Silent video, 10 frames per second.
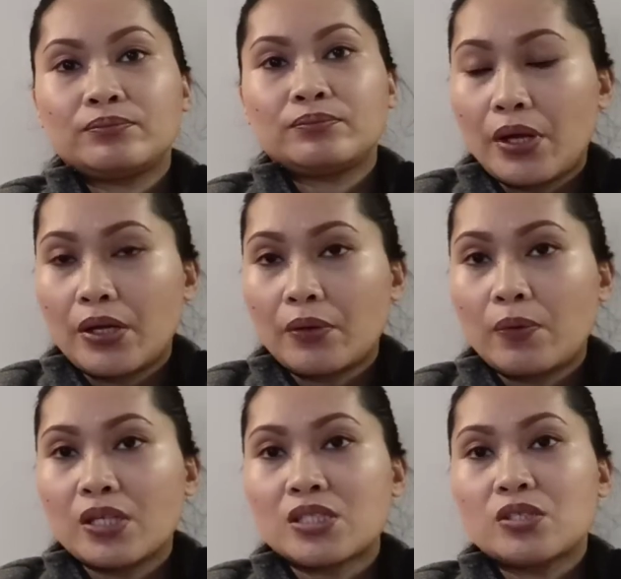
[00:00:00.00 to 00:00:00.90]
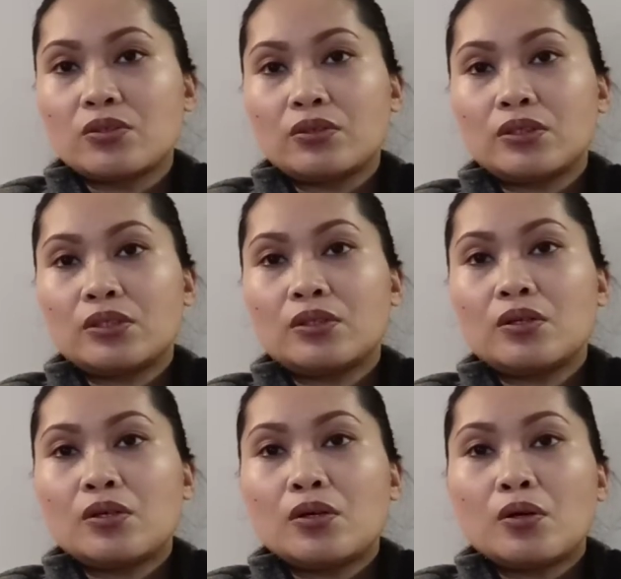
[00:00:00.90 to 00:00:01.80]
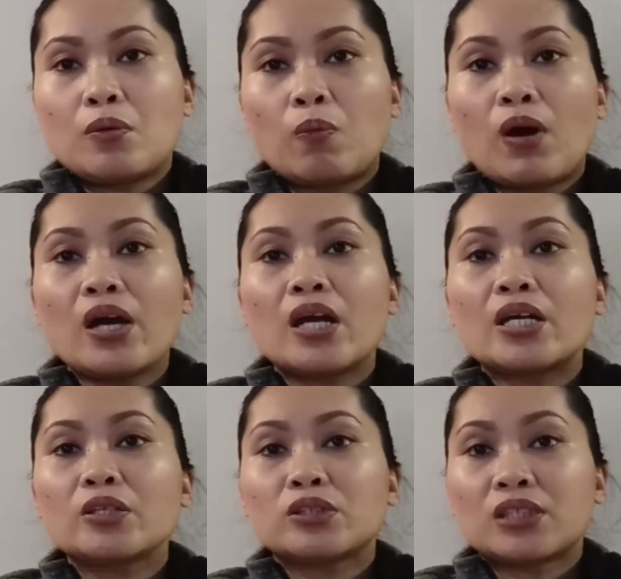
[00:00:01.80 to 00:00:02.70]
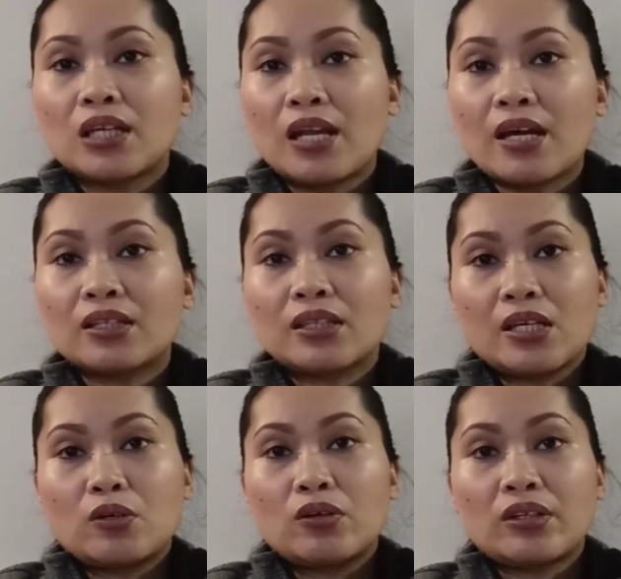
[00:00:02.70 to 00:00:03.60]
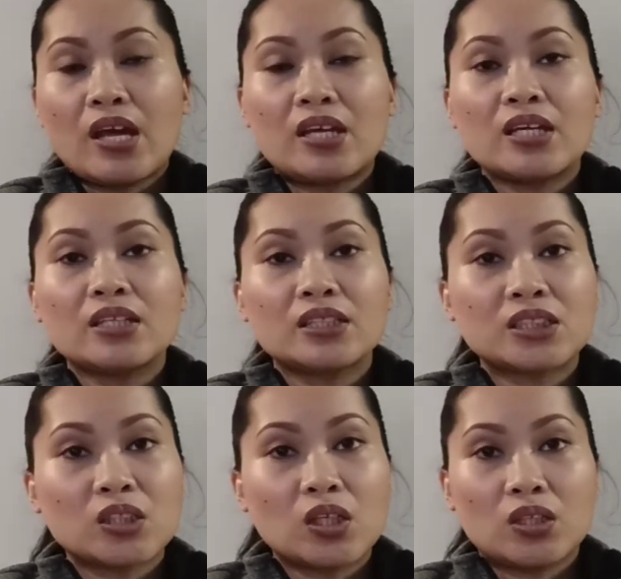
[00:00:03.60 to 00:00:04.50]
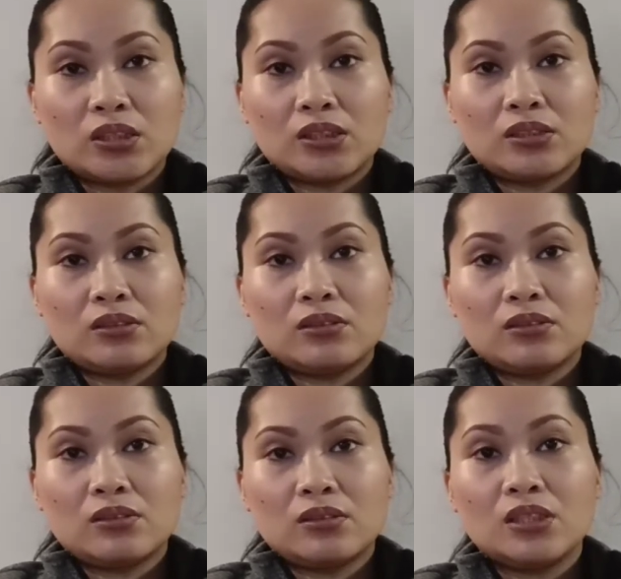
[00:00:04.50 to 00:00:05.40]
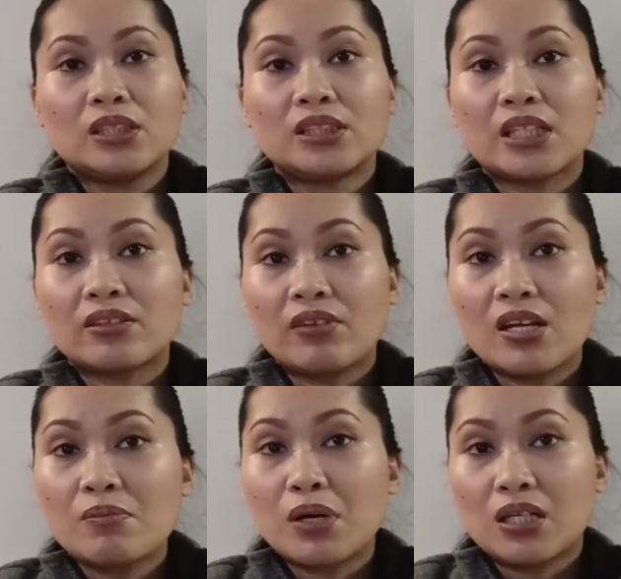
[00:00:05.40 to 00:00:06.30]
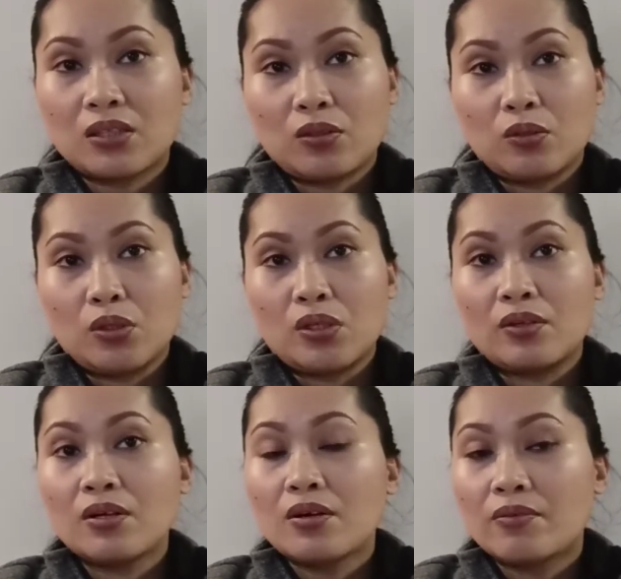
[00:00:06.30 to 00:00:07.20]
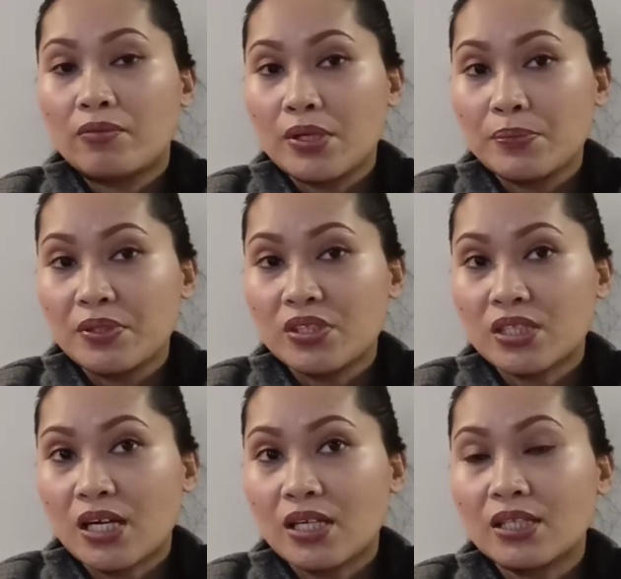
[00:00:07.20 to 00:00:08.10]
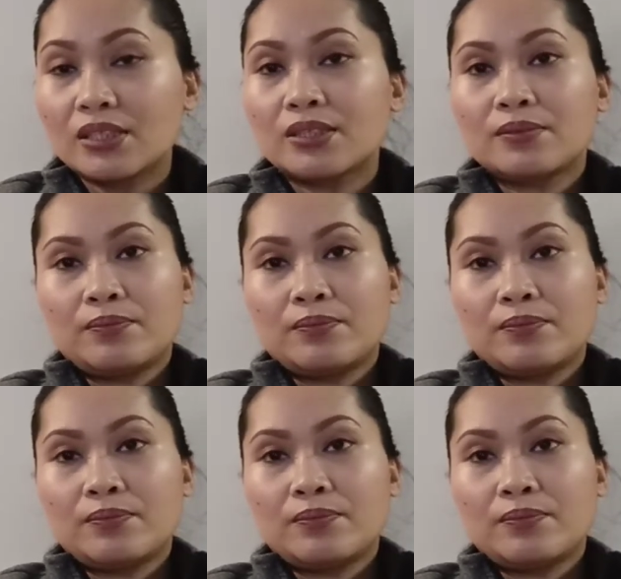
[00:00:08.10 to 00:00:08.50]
Another questions. Why are you selecting or taking this course? Is it relevant to your previous studies?